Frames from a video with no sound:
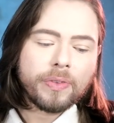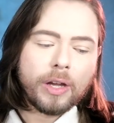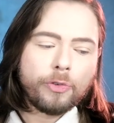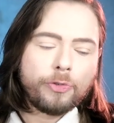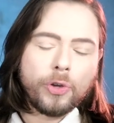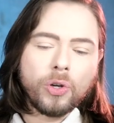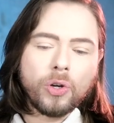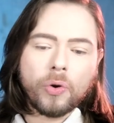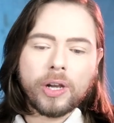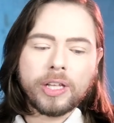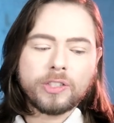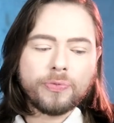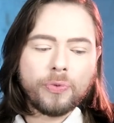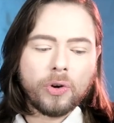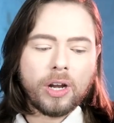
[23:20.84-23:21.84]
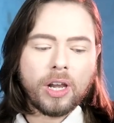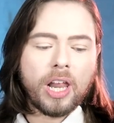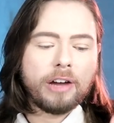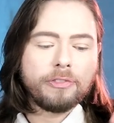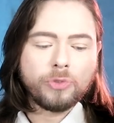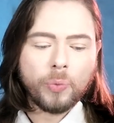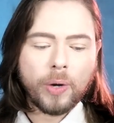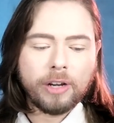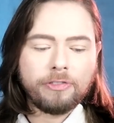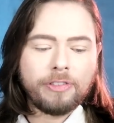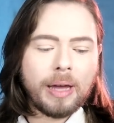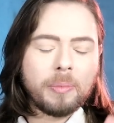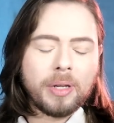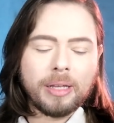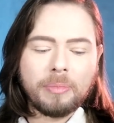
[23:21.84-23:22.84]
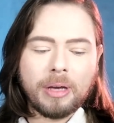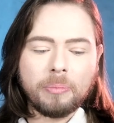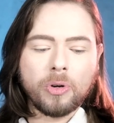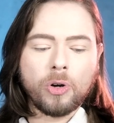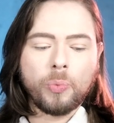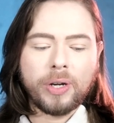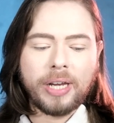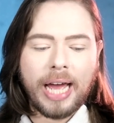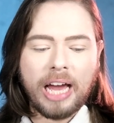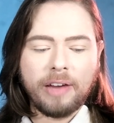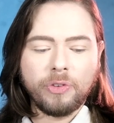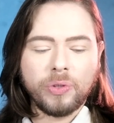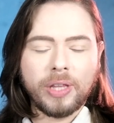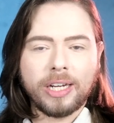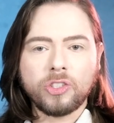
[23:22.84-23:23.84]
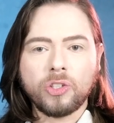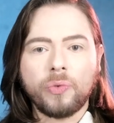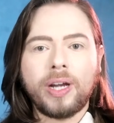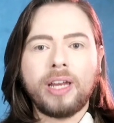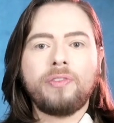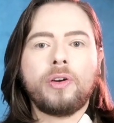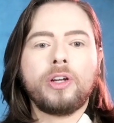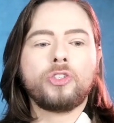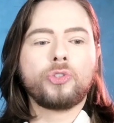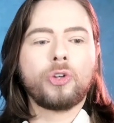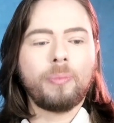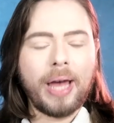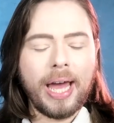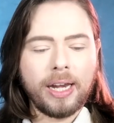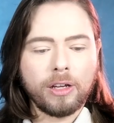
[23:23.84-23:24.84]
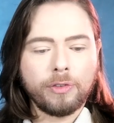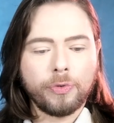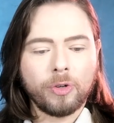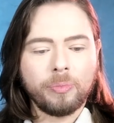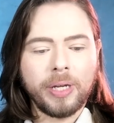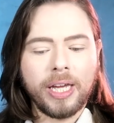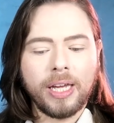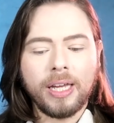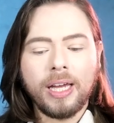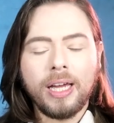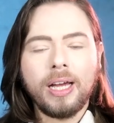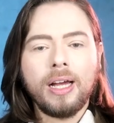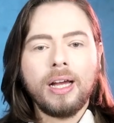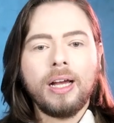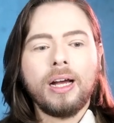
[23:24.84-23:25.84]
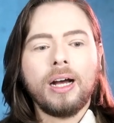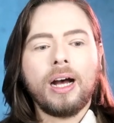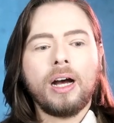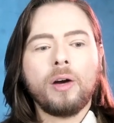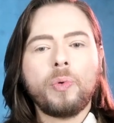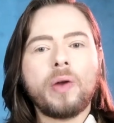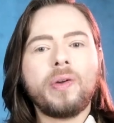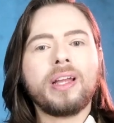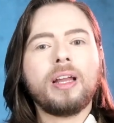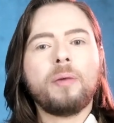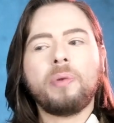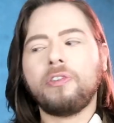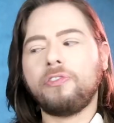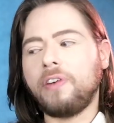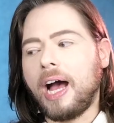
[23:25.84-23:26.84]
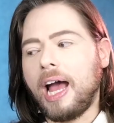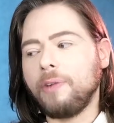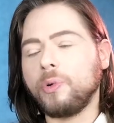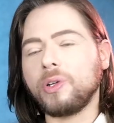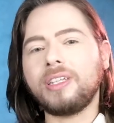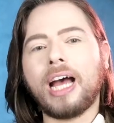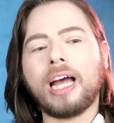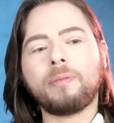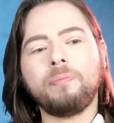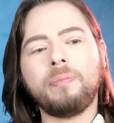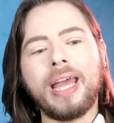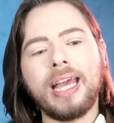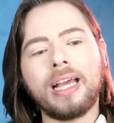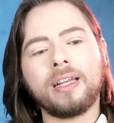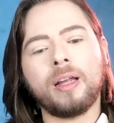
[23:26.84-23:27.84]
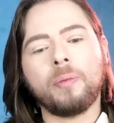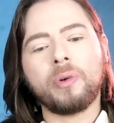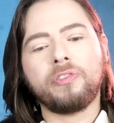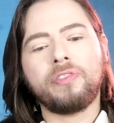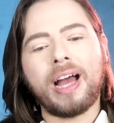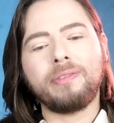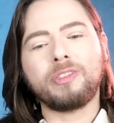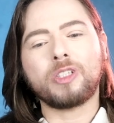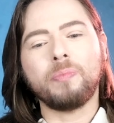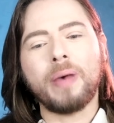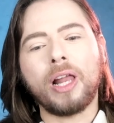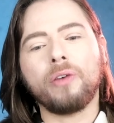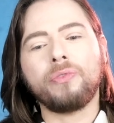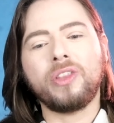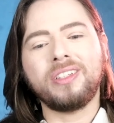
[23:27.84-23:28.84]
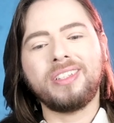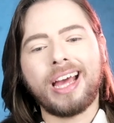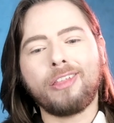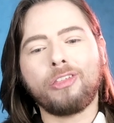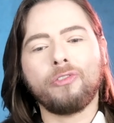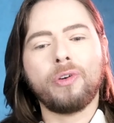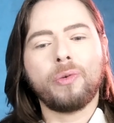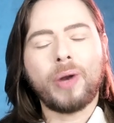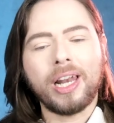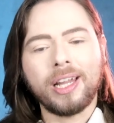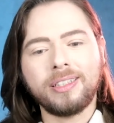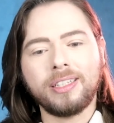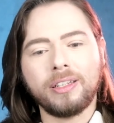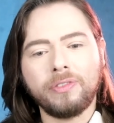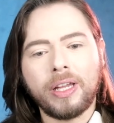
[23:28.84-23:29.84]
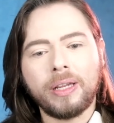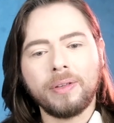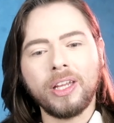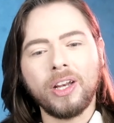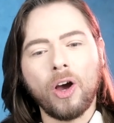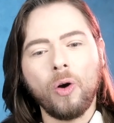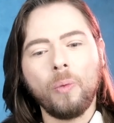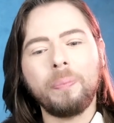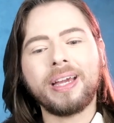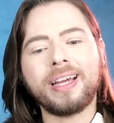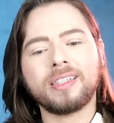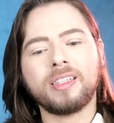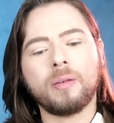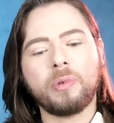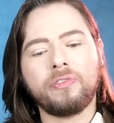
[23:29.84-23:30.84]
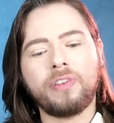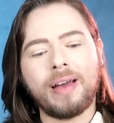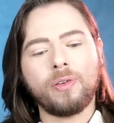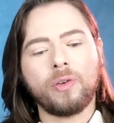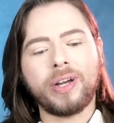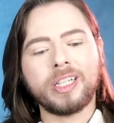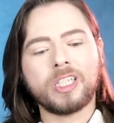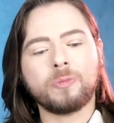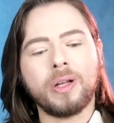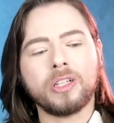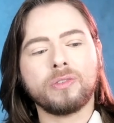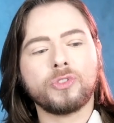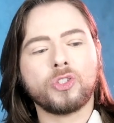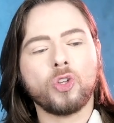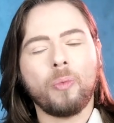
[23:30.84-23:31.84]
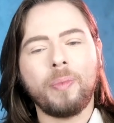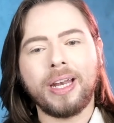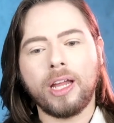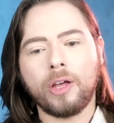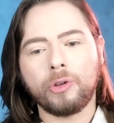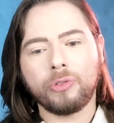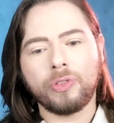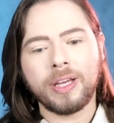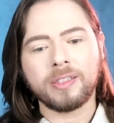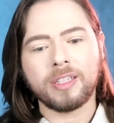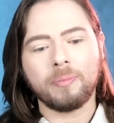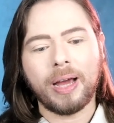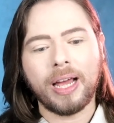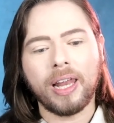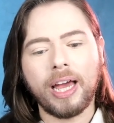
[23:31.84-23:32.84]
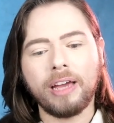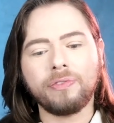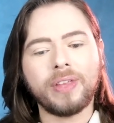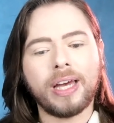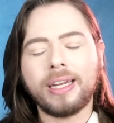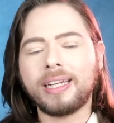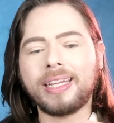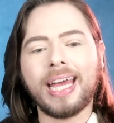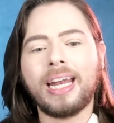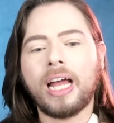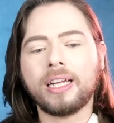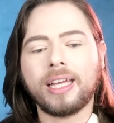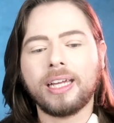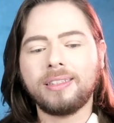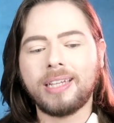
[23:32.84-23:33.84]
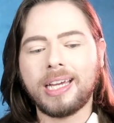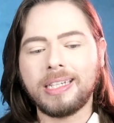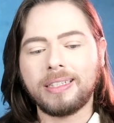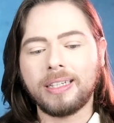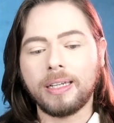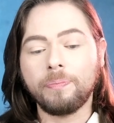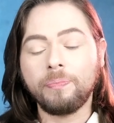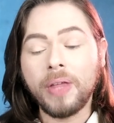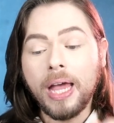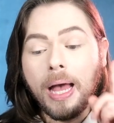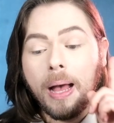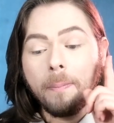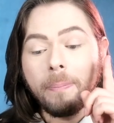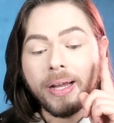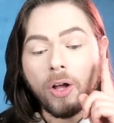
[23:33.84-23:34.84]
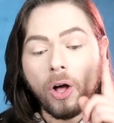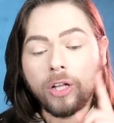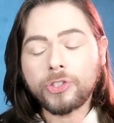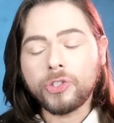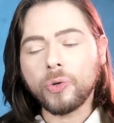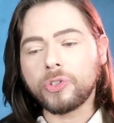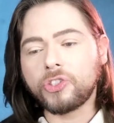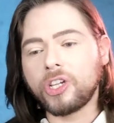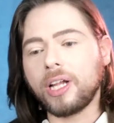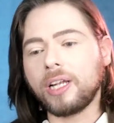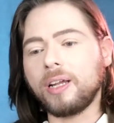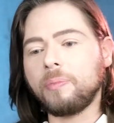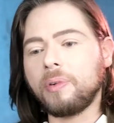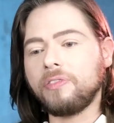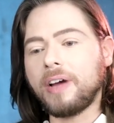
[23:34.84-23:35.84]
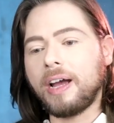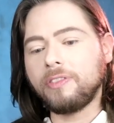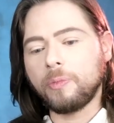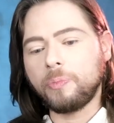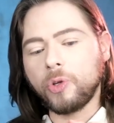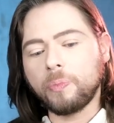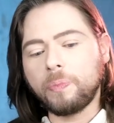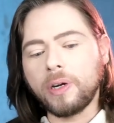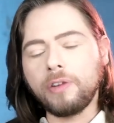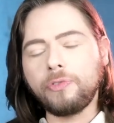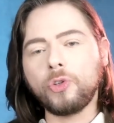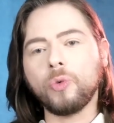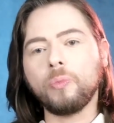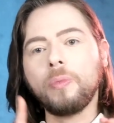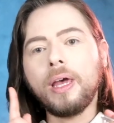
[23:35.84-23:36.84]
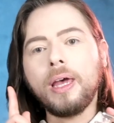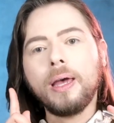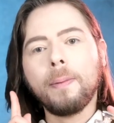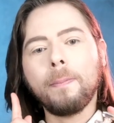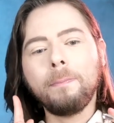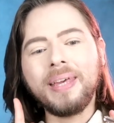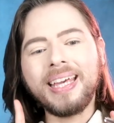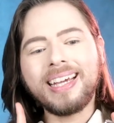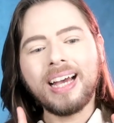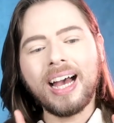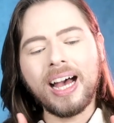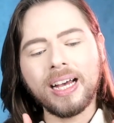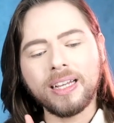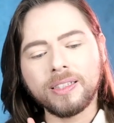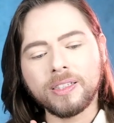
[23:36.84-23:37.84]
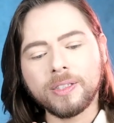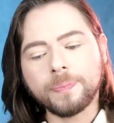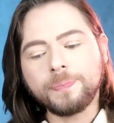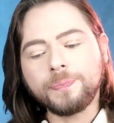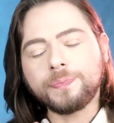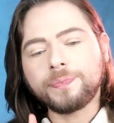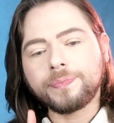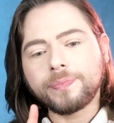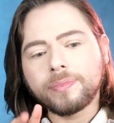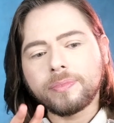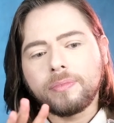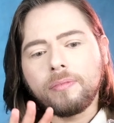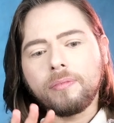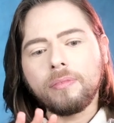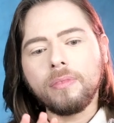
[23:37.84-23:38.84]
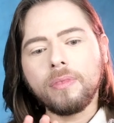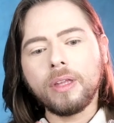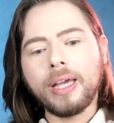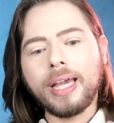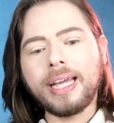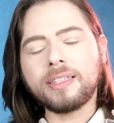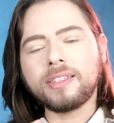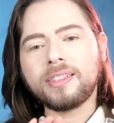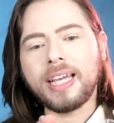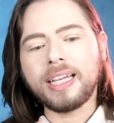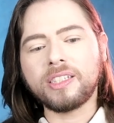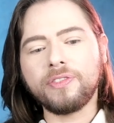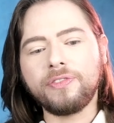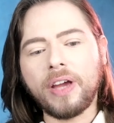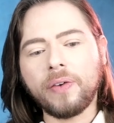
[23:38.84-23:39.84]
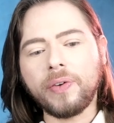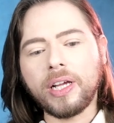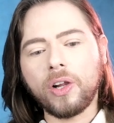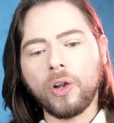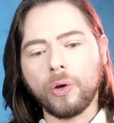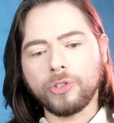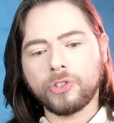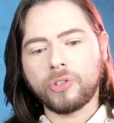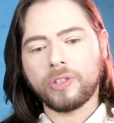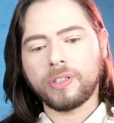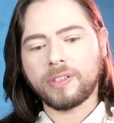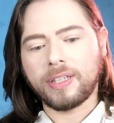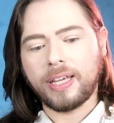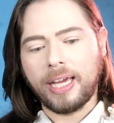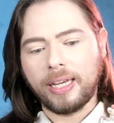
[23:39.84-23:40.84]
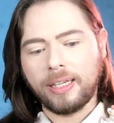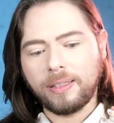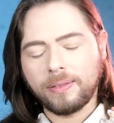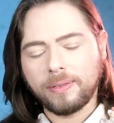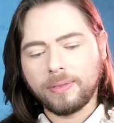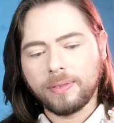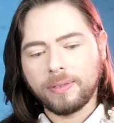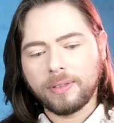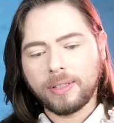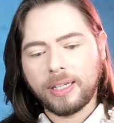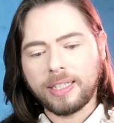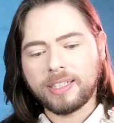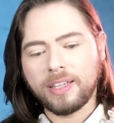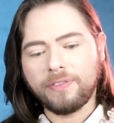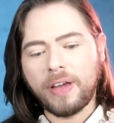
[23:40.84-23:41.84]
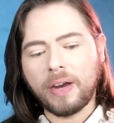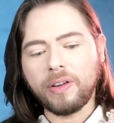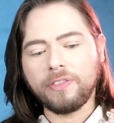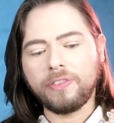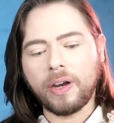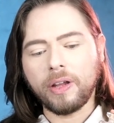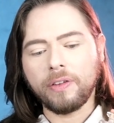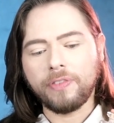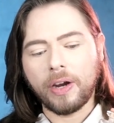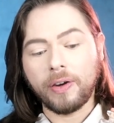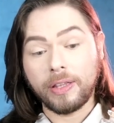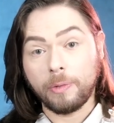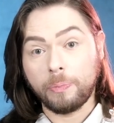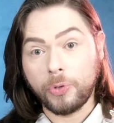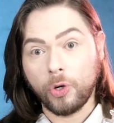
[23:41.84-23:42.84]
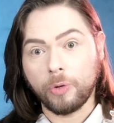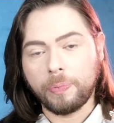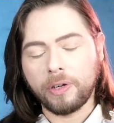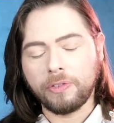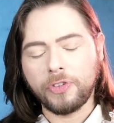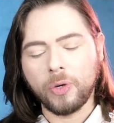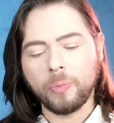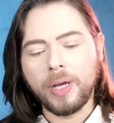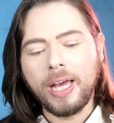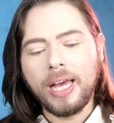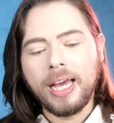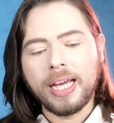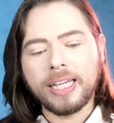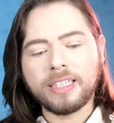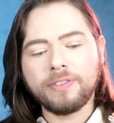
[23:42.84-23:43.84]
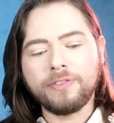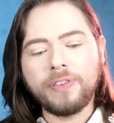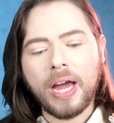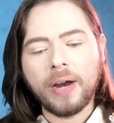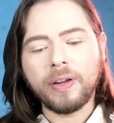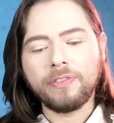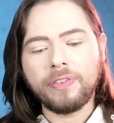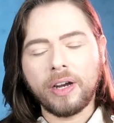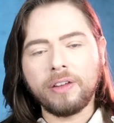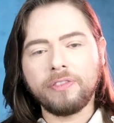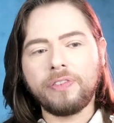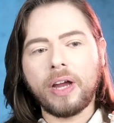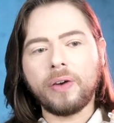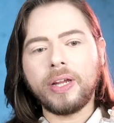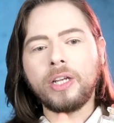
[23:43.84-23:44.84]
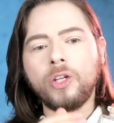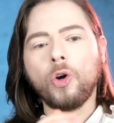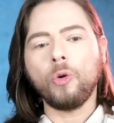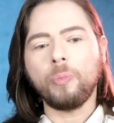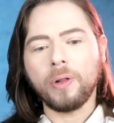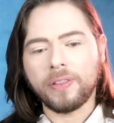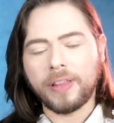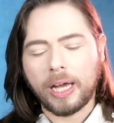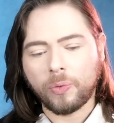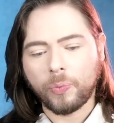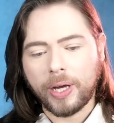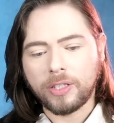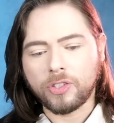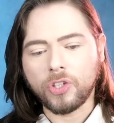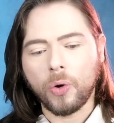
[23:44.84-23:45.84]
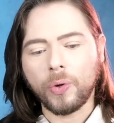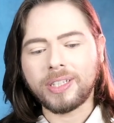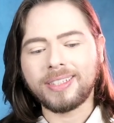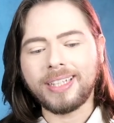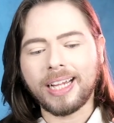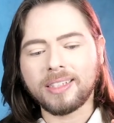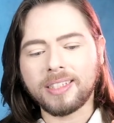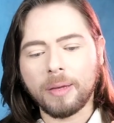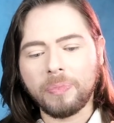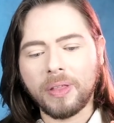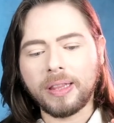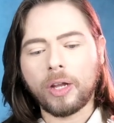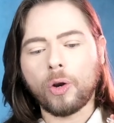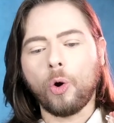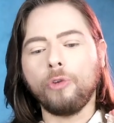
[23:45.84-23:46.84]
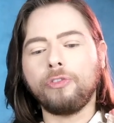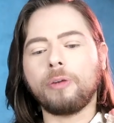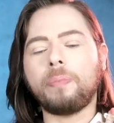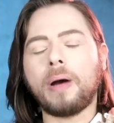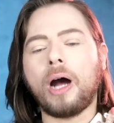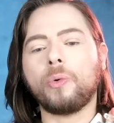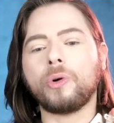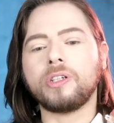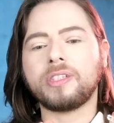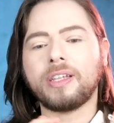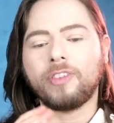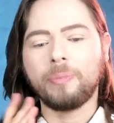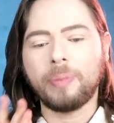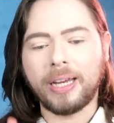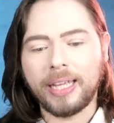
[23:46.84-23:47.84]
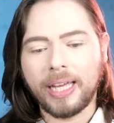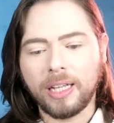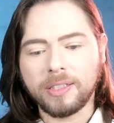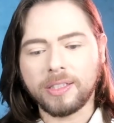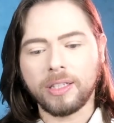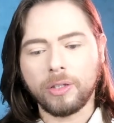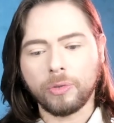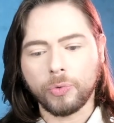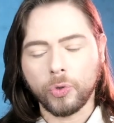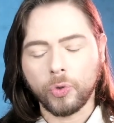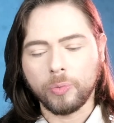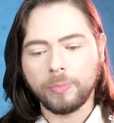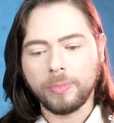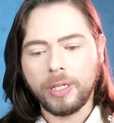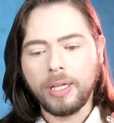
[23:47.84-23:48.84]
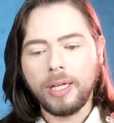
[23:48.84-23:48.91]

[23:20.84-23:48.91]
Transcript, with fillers: funeral is for a loved one, family member, what have you, that is already very traumatic for me. Wearing number 5 would not make number 5 smell of the death of a relative, you know, because number 5 already smells of so many other things in my life that it cannot get tainted. But also Chanel number 5, the pure perfume, because it stays very close to the skin. It's a very, very, very, the pure perfume. It's very, very, very noble that way. So it's not something that overpowers everybody else in the room